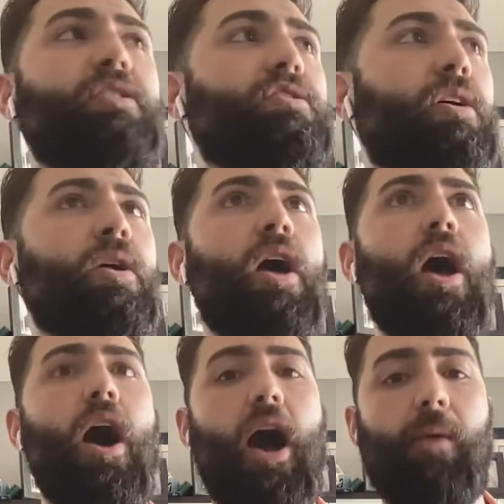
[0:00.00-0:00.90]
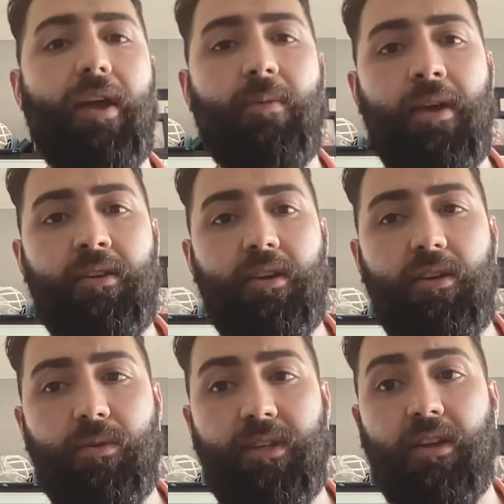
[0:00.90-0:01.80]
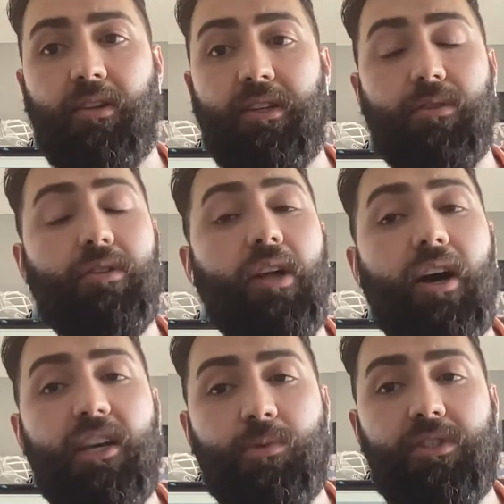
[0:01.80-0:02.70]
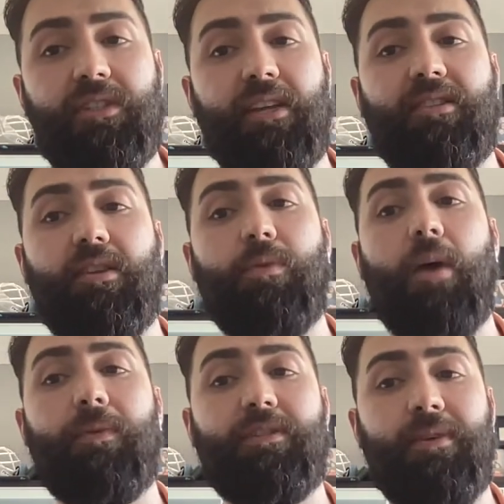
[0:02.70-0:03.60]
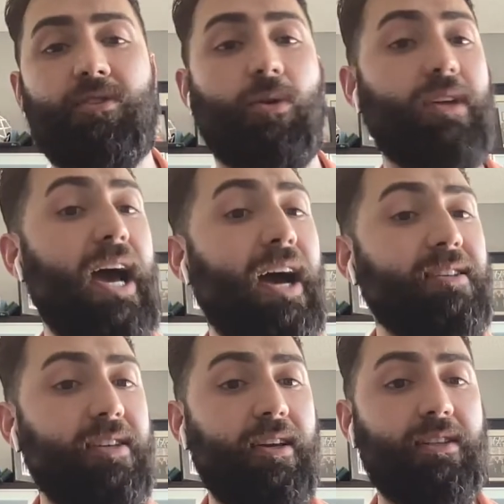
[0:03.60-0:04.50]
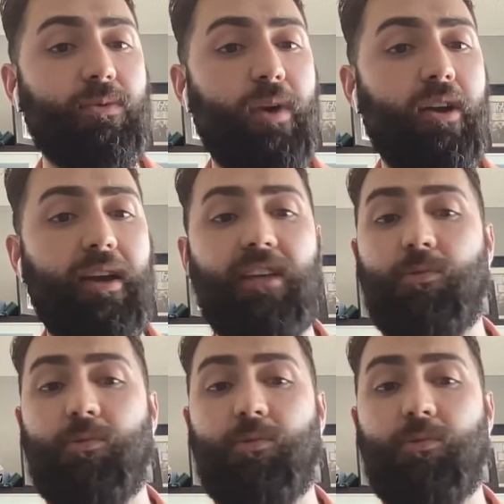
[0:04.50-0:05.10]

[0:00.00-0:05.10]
And so I recommended using a legal clause, which states that the property is being sold as is, where is,